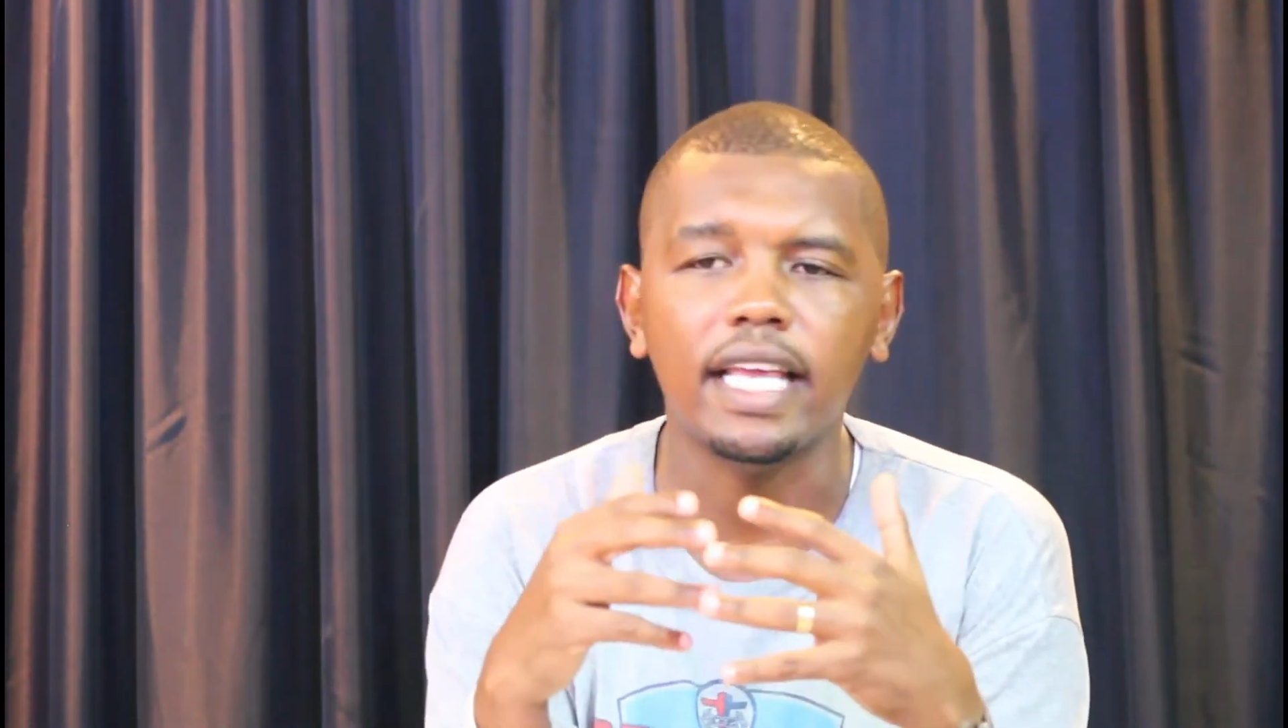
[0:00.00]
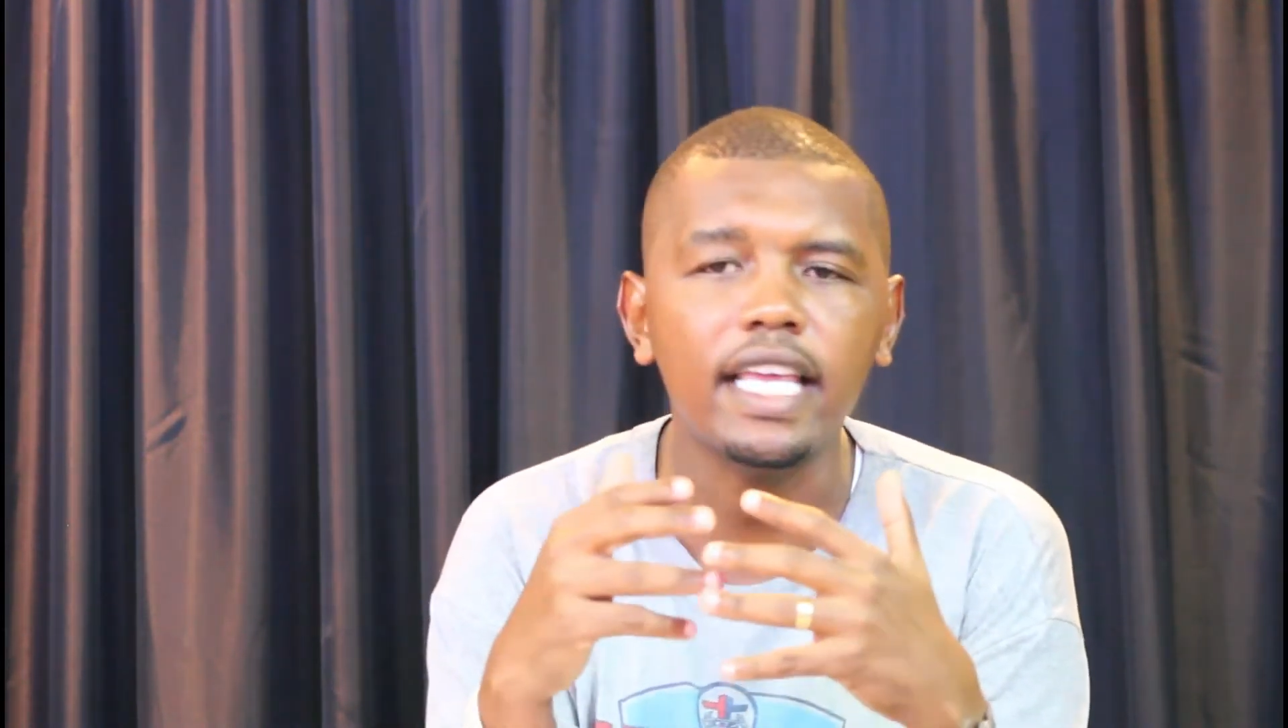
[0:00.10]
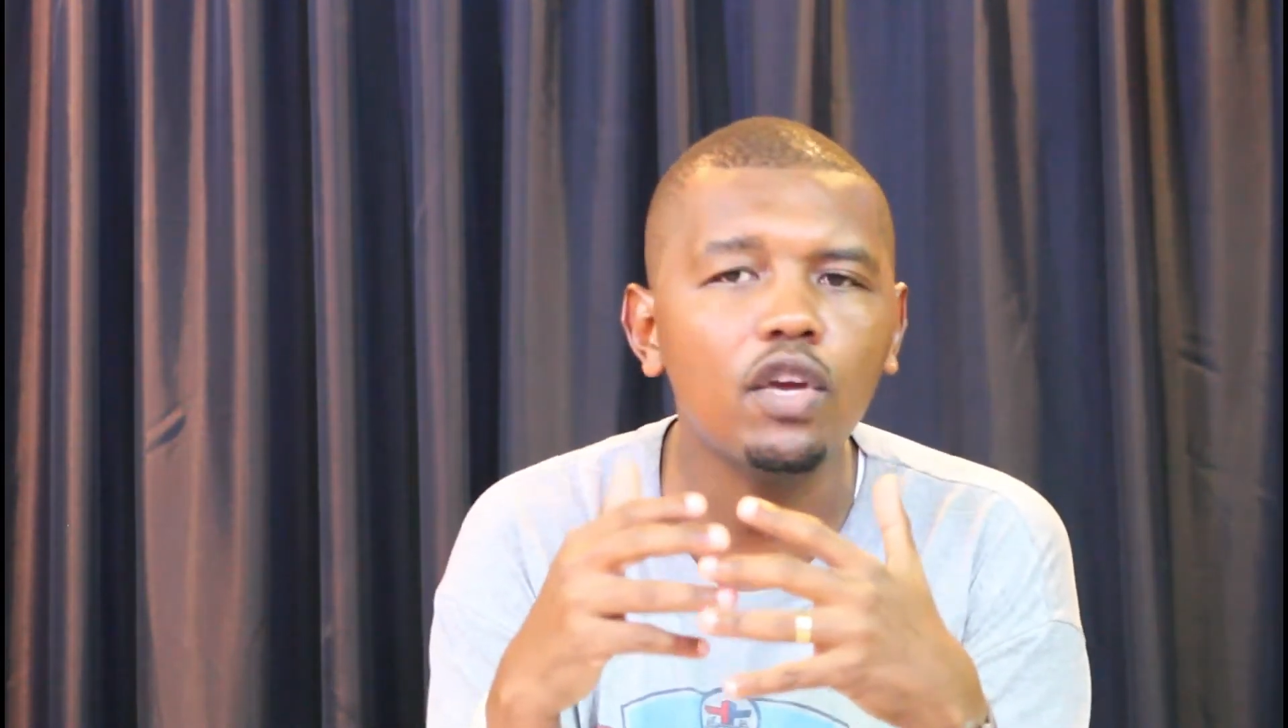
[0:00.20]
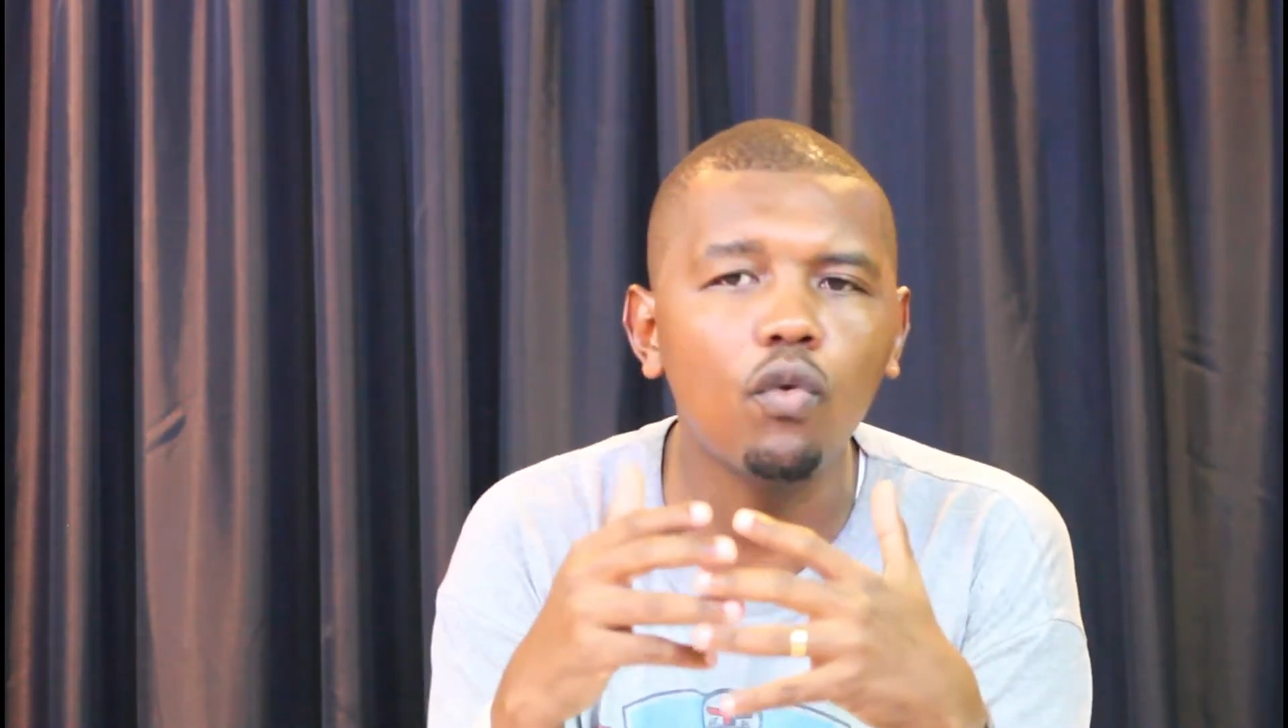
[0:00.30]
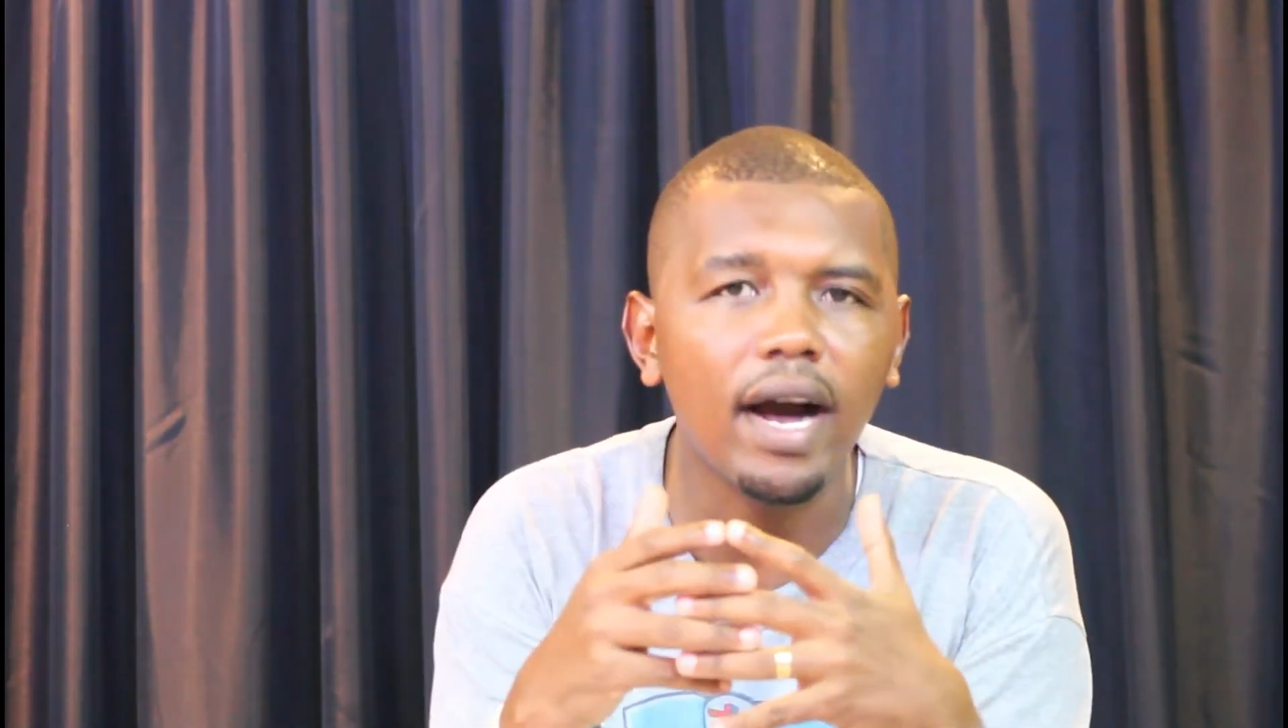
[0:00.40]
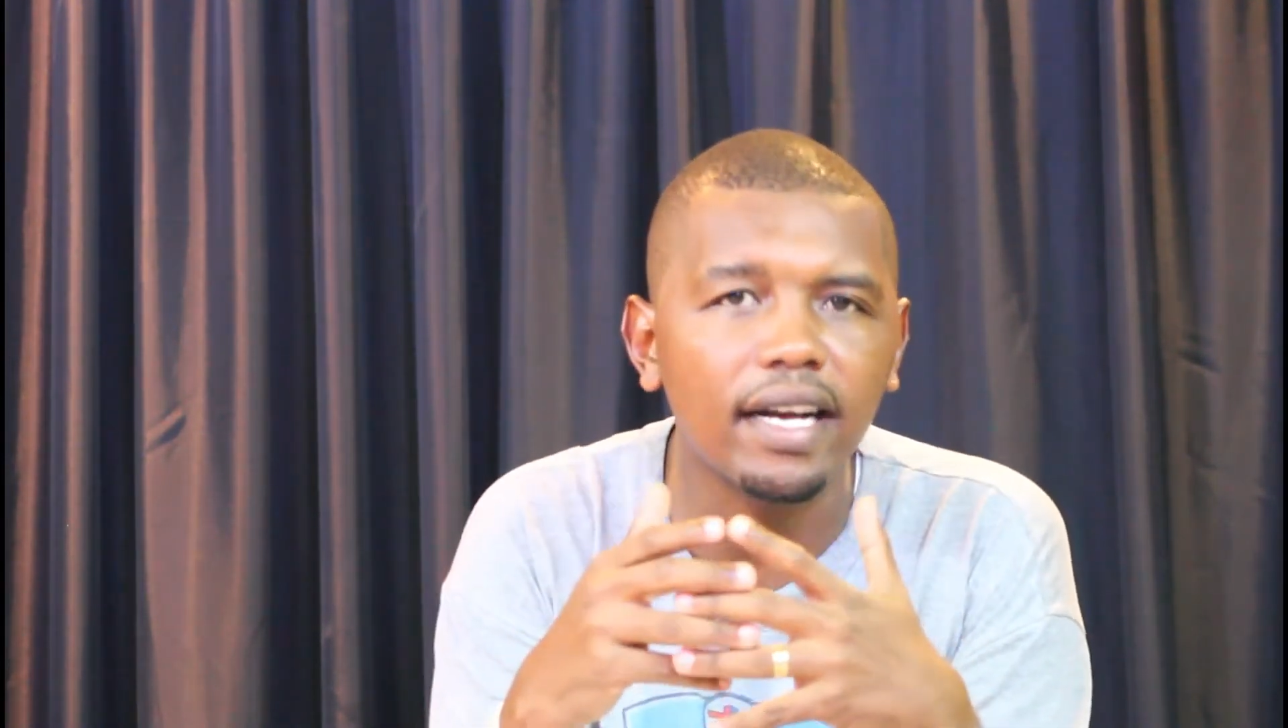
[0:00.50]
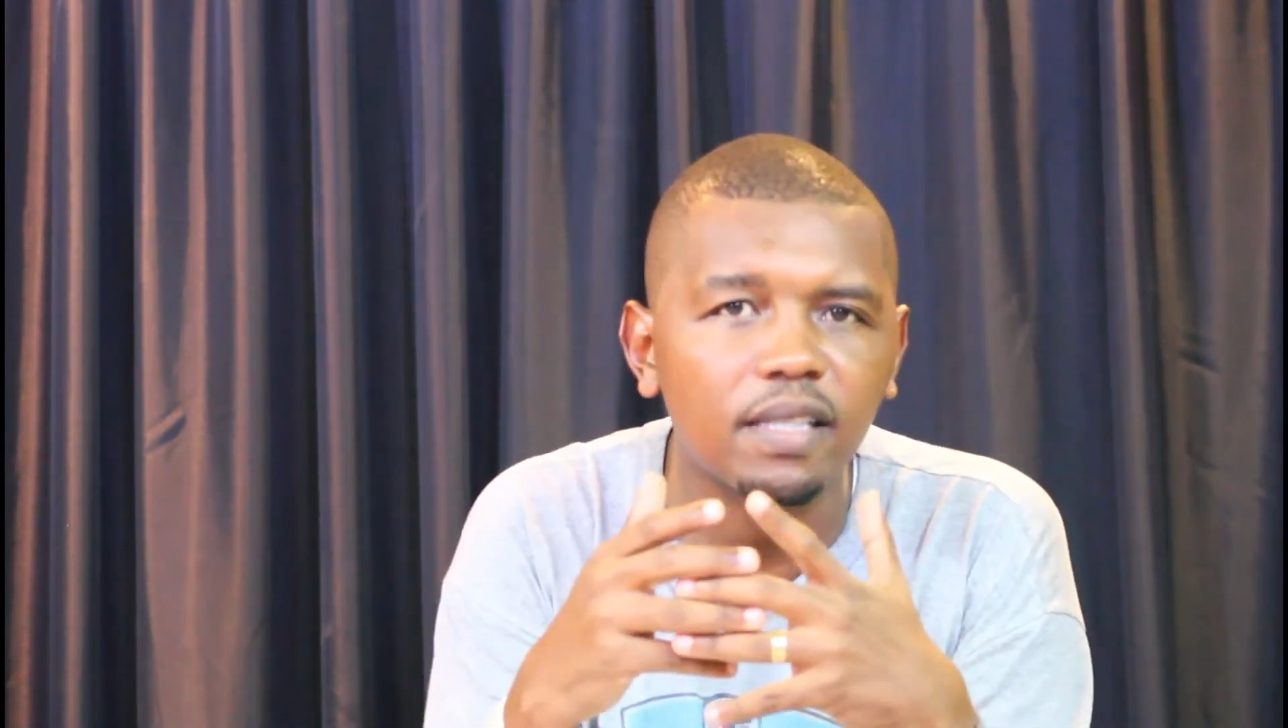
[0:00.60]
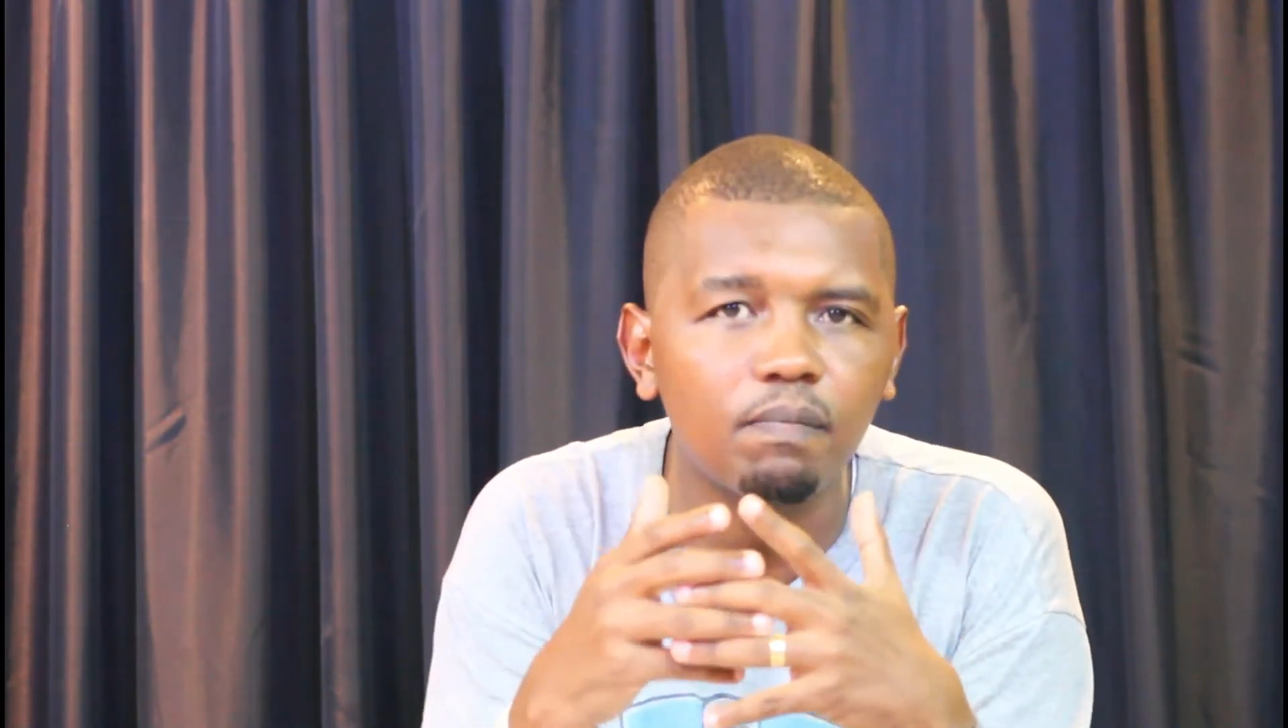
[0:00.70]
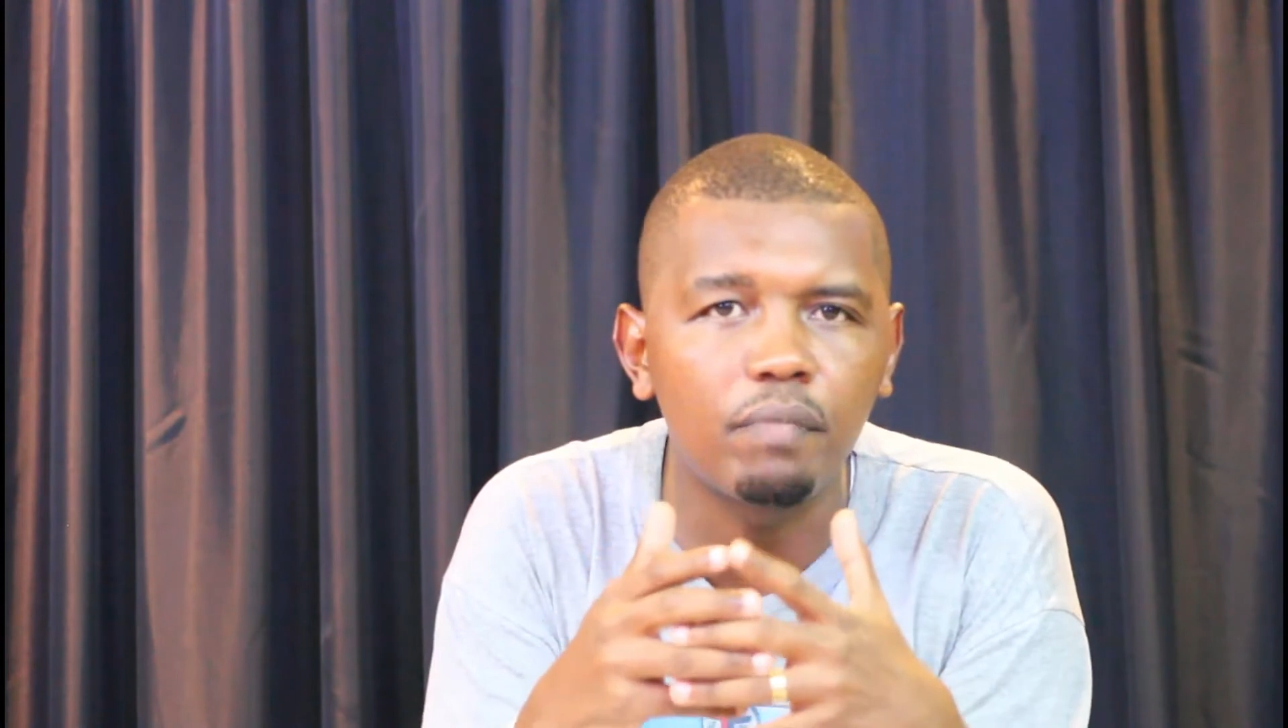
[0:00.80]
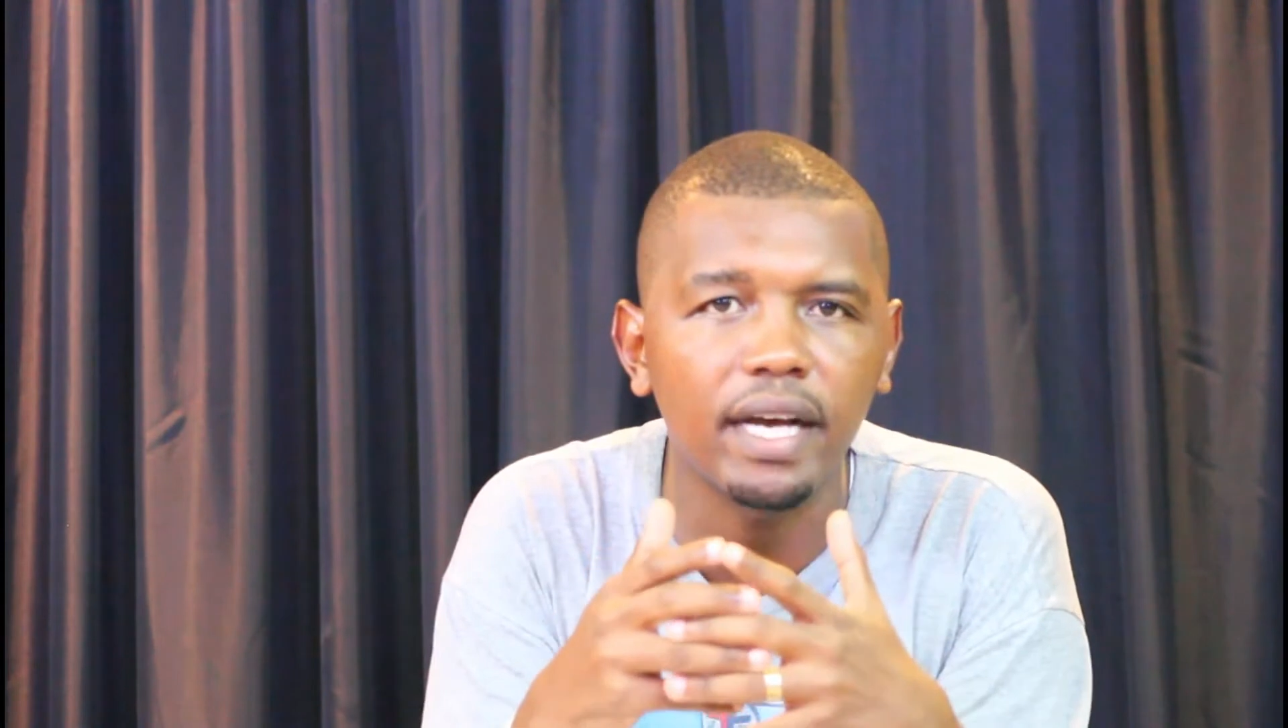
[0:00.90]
He works